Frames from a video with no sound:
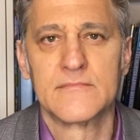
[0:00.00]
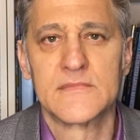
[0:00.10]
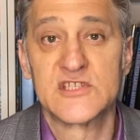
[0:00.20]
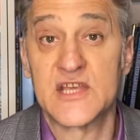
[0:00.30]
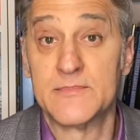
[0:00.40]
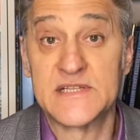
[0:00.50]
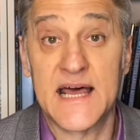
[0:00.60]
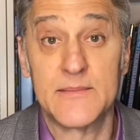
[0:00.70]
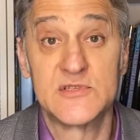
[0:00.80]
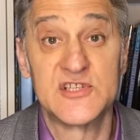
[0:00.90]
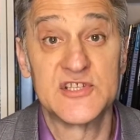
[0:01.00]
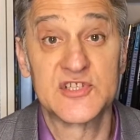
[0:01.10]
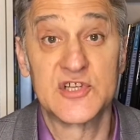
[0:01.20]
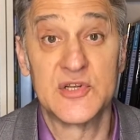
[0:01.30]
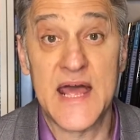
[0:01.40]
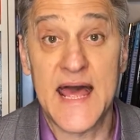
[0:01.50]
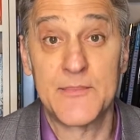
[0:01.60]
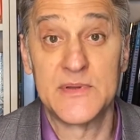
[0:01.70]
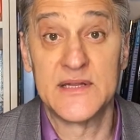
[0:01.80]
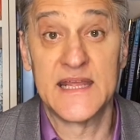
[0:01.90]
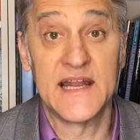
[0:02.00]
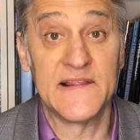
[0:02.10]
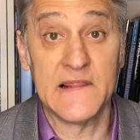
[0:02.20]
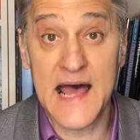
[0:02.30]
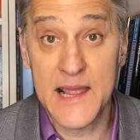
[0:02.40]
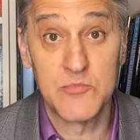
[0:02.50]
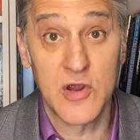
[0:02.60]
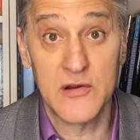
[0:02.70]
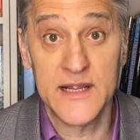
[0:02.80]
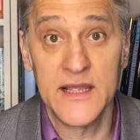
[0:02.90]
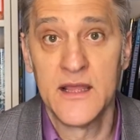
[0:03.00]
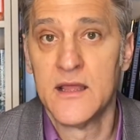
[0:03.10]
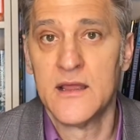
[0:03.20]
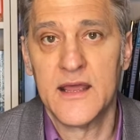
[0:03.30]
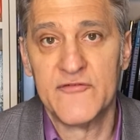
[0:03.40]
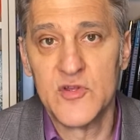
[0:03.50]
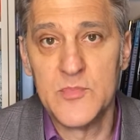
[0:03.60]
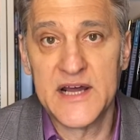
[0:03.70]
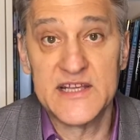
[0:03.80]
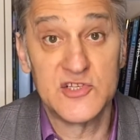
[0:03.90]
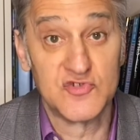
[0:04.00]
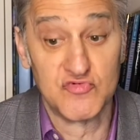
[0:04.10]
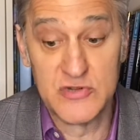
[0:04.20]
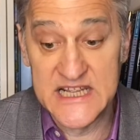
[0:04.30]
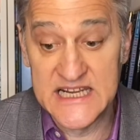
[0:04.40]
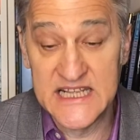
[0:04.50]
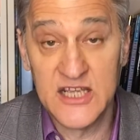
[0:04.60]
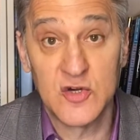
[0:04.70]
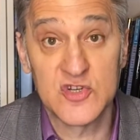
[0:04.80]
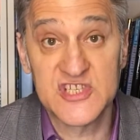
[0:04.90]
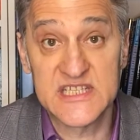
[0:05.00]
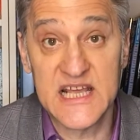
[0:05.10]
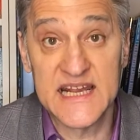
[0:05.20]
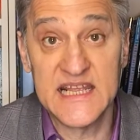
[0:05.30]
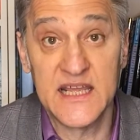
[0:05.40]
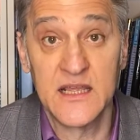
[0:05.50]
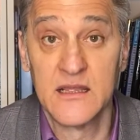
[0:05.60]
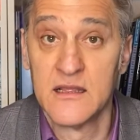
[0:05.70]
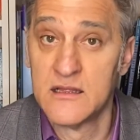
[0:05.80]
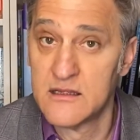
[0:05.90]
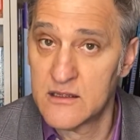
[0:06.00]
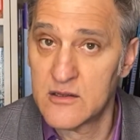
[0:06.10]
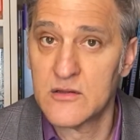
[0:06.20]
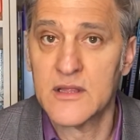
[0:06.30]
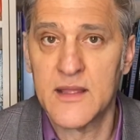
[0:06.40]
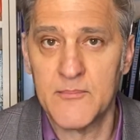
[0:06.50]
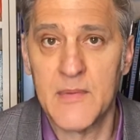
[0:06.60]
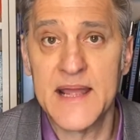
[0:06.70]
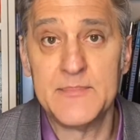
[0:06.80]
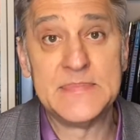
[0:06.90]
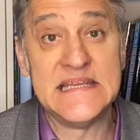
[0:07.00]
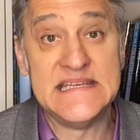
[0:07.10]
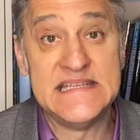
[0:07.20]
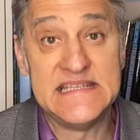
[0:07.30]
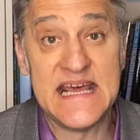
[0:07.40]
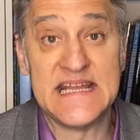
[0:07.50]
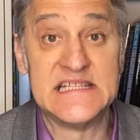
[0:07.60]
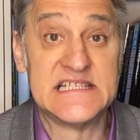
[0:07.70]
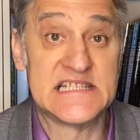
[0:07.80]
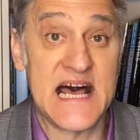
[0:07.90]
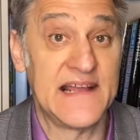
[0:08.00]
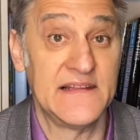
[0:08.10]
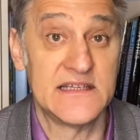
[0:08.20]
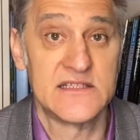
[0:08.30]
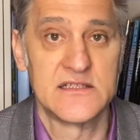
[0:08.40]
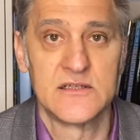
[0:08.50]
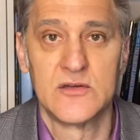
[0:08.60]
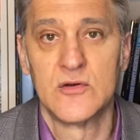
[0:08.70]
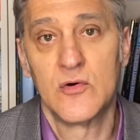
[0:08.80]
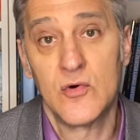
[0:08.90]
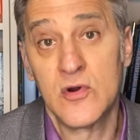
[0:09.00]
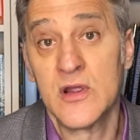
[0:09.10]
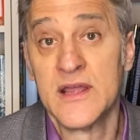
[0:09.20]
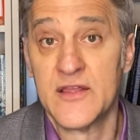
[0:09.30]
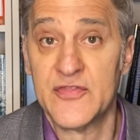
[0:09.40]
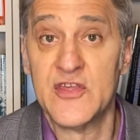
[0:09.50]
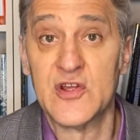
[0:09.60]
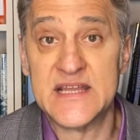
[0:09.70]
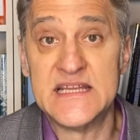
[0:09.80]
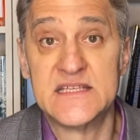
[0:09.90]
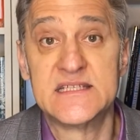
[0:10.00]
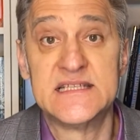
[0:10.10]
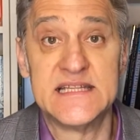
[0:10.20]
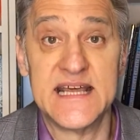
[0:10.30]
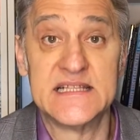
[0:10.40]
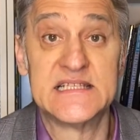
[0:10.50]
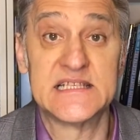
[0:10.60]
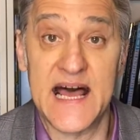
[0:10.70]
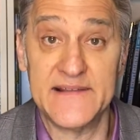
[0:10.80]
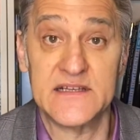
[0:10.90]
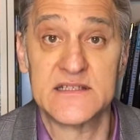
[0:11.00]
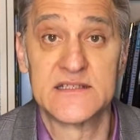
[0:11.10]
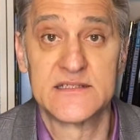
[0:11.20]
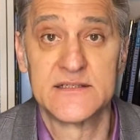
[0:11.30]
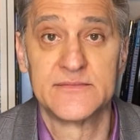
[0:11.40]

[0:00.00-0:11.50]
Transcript: Sometimes this could happen in a library. Everybody is reading or studying. It might be dead silent or there is dead silence.